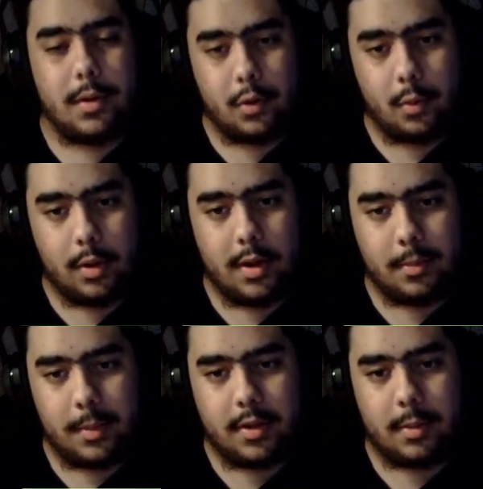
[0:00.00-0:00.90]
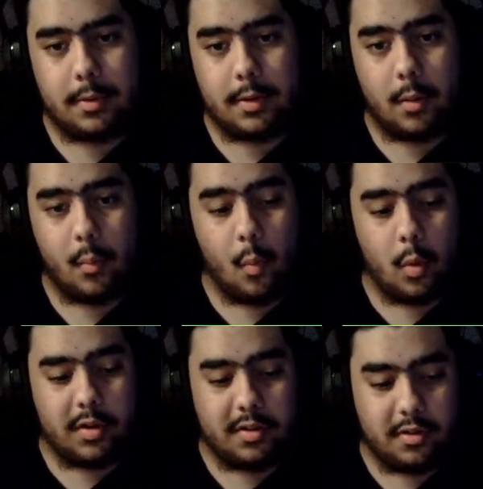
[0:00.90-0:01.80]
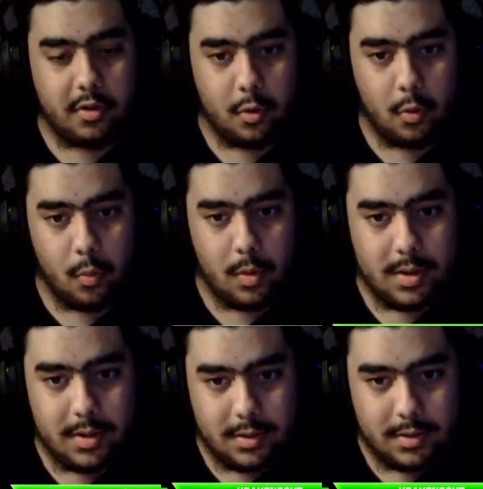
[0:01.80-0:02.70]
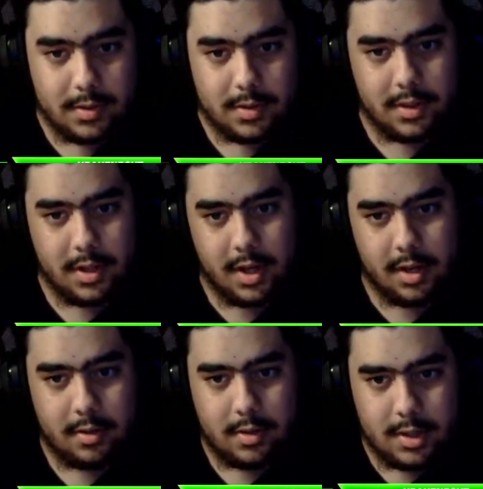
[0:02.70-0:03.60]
do it as many times as I want, so yeah.